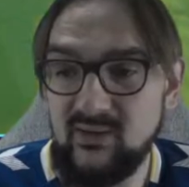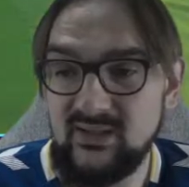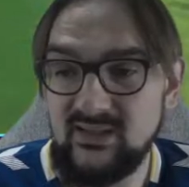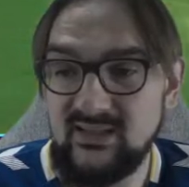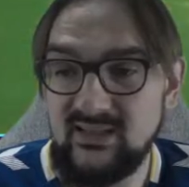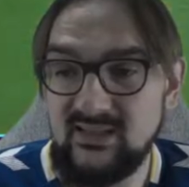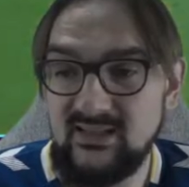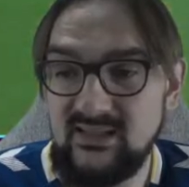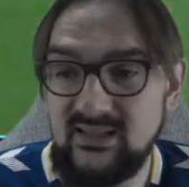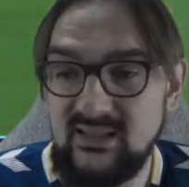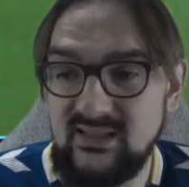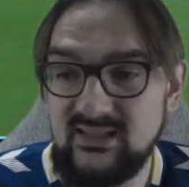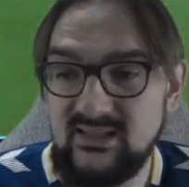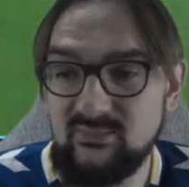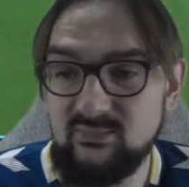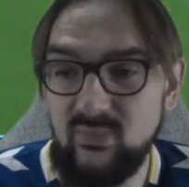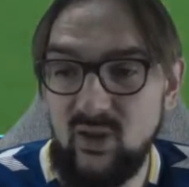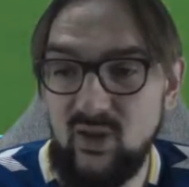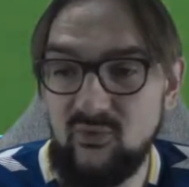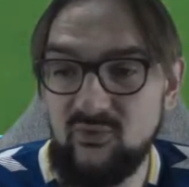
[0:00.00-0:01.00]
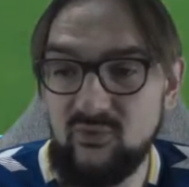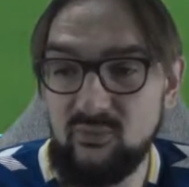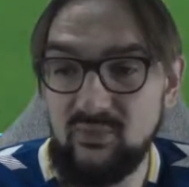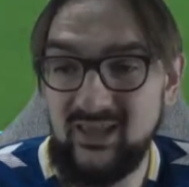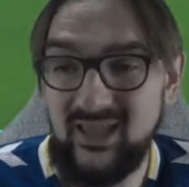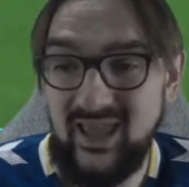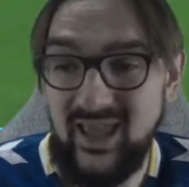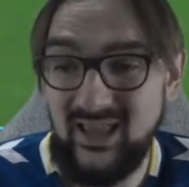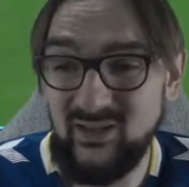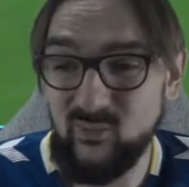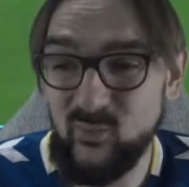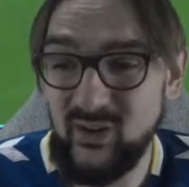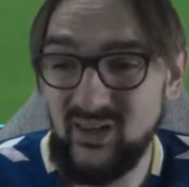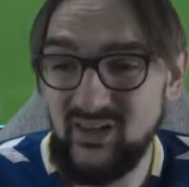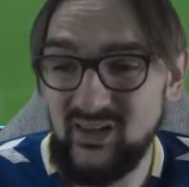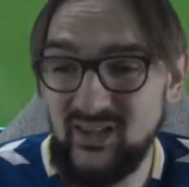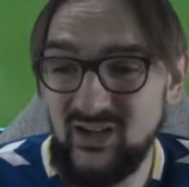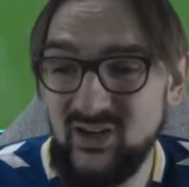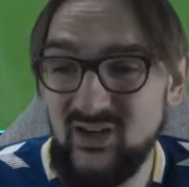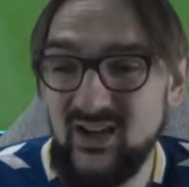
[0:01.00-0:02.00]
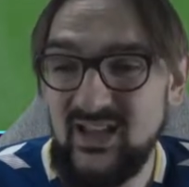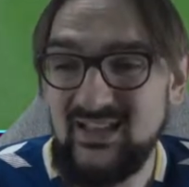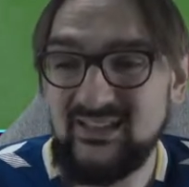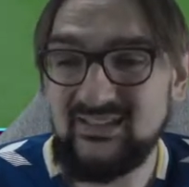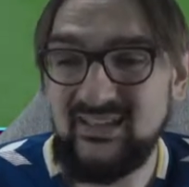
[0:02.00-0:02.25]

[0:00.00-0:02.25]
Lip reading: It's a decent ball from Cantwell here.